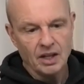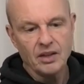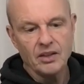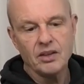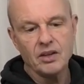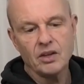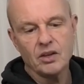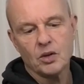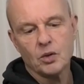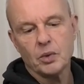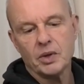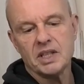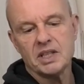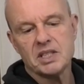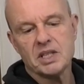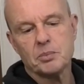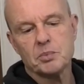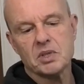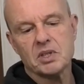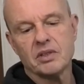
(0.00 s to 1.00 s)
The, the
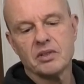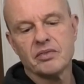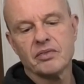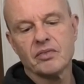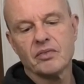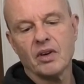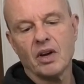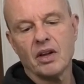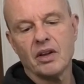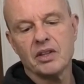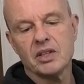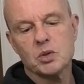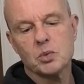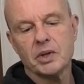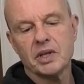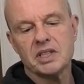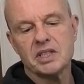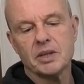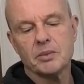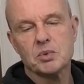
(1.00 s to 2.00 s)
wingtips have, uh, this
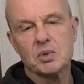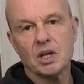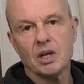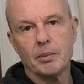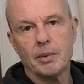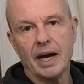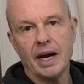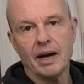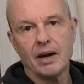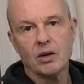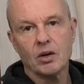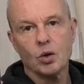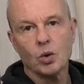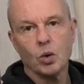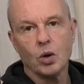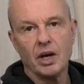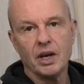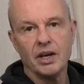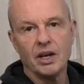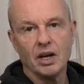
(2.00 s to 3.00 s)
wingtip's come out
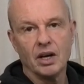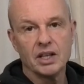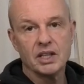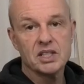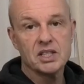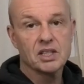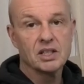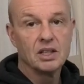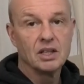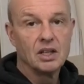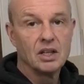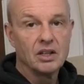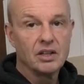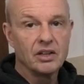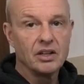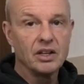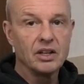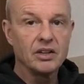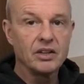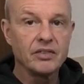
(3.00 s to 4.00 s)
quite nice.
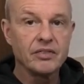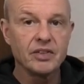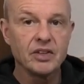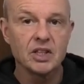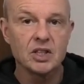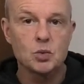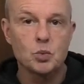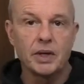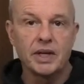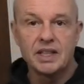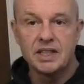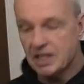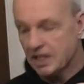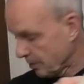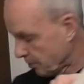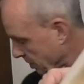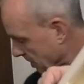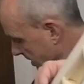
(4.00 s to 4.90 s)
The, the first wingtip